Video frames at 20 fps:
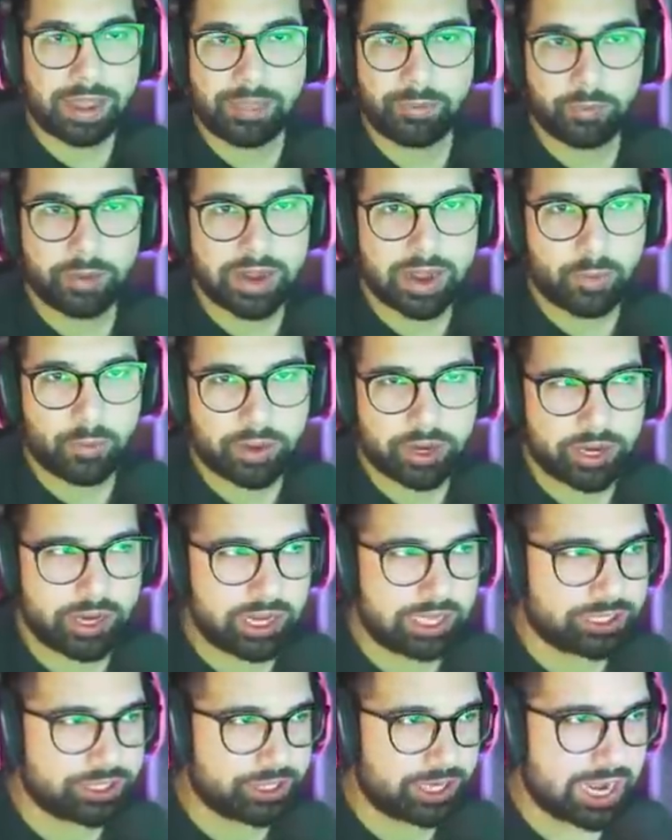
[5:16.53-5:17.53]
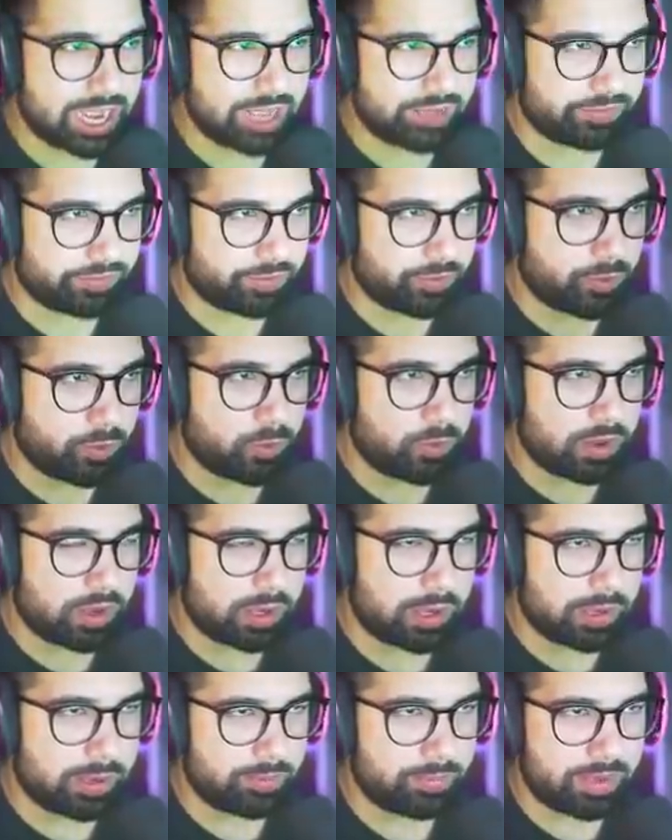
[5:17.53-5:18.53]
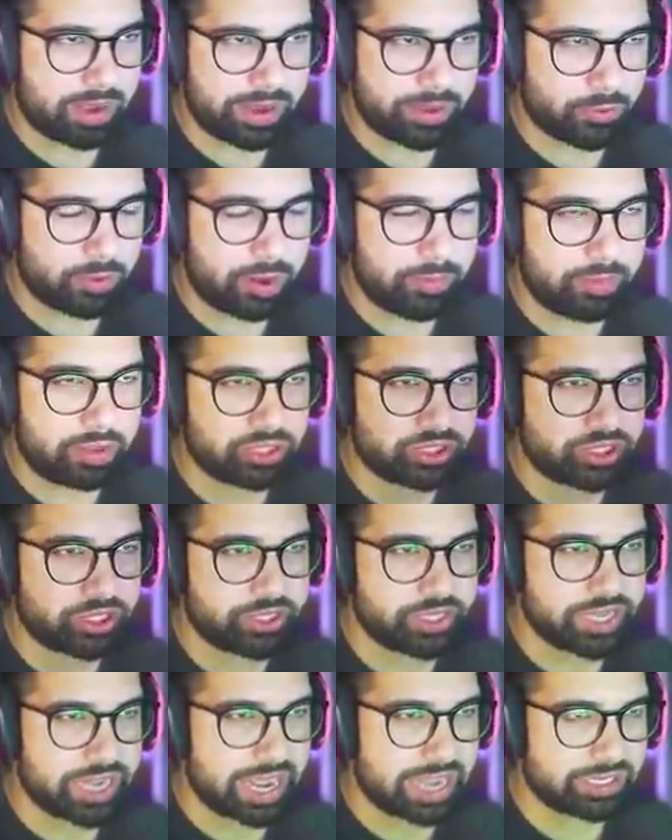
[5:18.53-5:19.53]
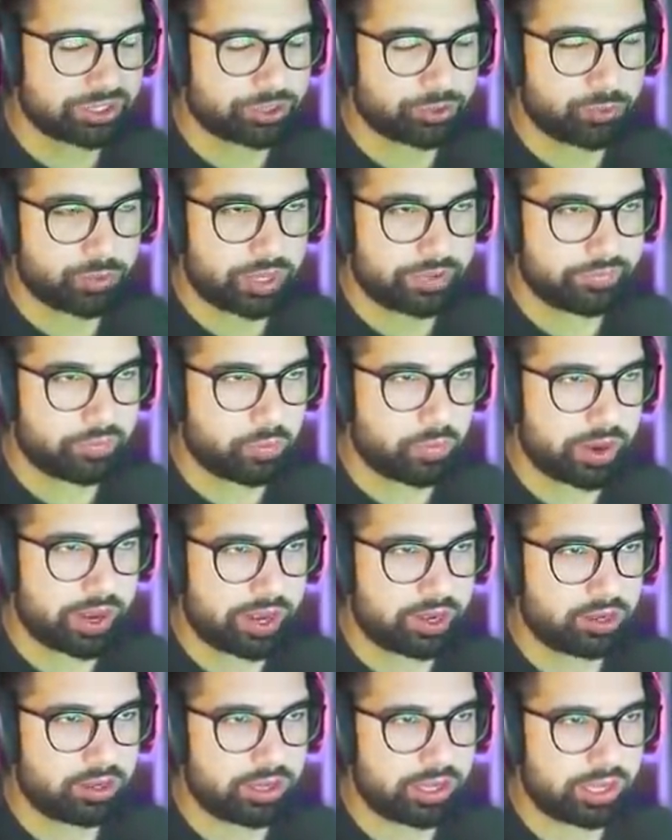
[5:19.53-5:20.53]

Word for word: By the way, I wanted to let you guys know, um, I know I mentioned the ASTRO giveaway,